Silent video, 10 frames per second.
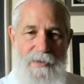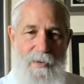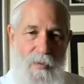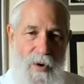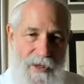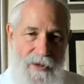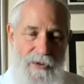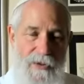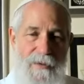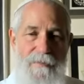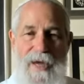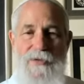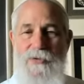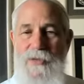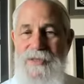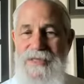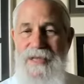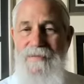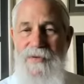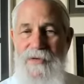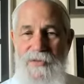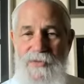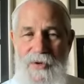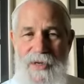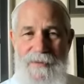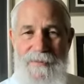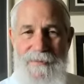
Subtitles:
the regular gematria is 73.